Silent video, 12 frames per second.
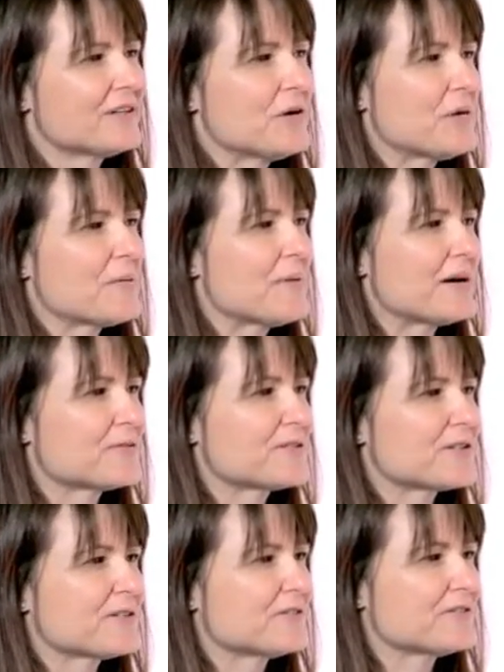no
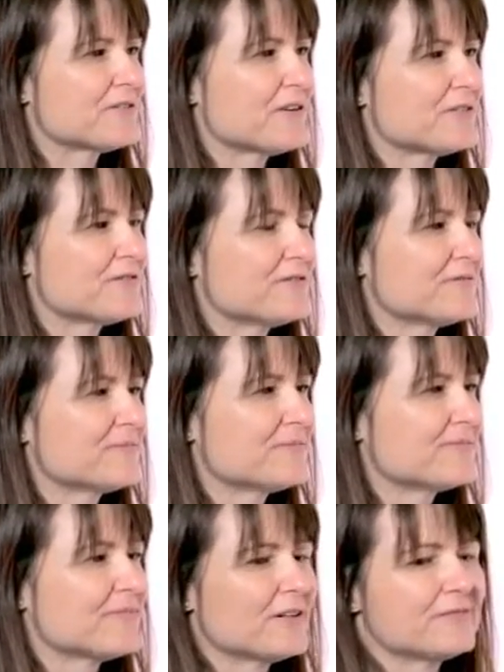amount of
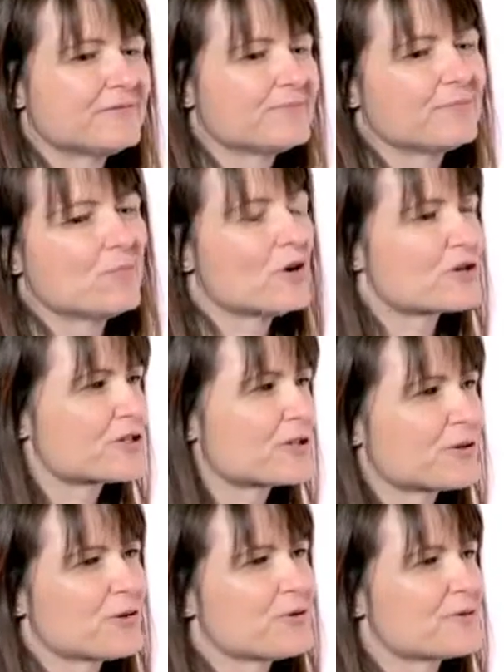
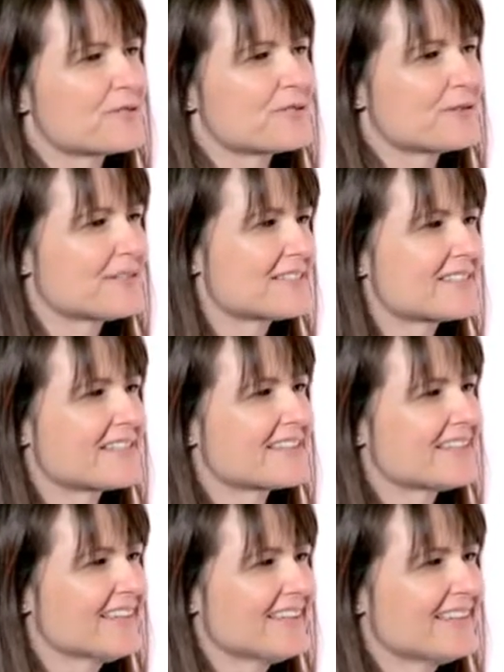watching courses or
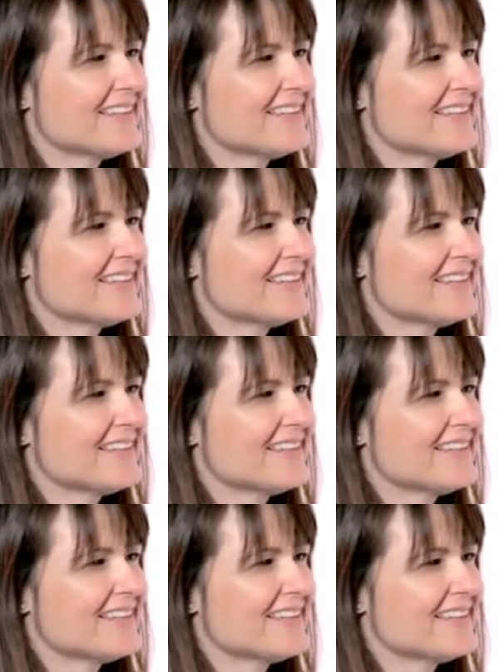listening